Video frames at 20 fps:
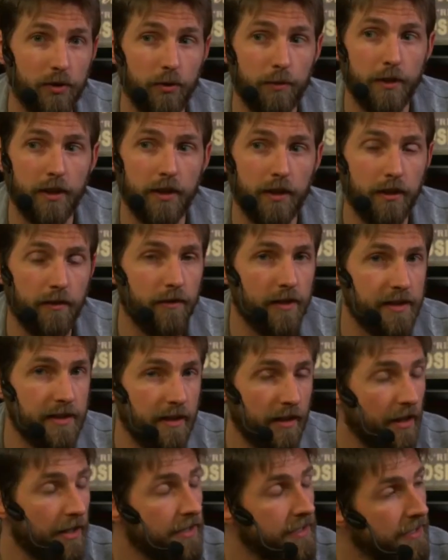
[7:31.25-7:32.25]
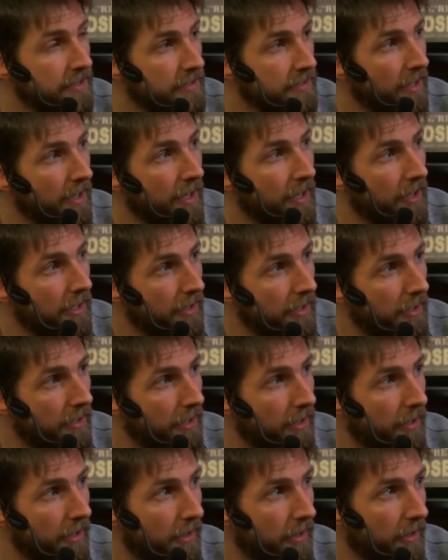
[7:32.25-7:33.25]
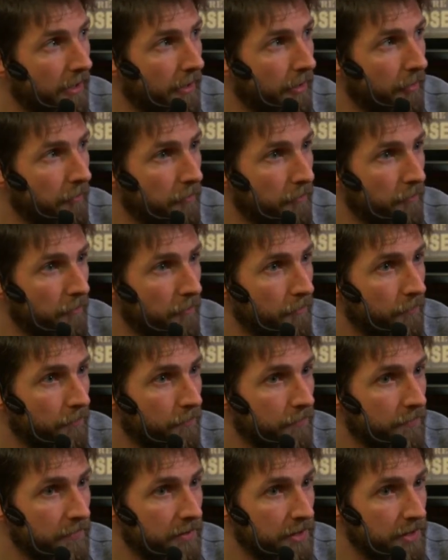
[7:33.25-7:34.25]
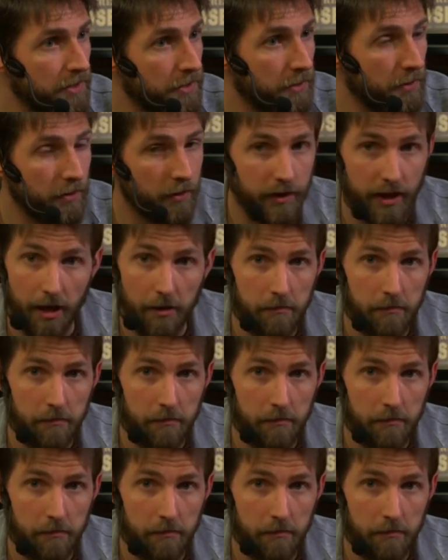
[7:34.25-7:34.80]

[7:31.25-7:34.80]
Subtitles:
being investigated. So